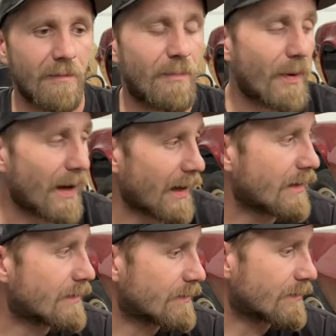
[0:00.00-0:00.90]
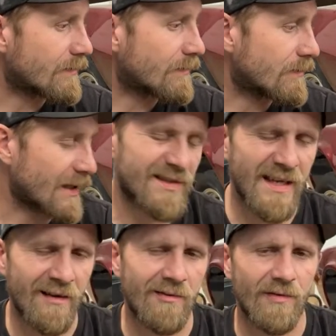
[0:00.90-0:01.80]
but it'll
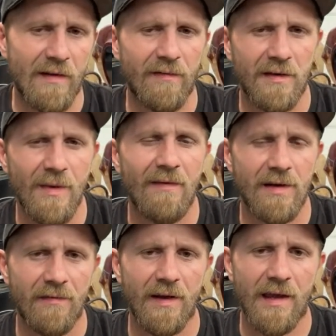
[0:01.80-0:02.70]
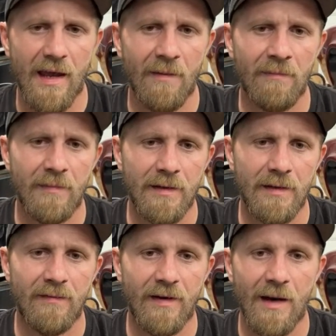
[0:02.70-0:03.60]
sound a little different. We have a different cam and a
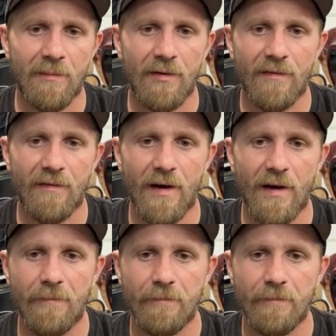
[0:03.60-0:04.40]
different cam profile.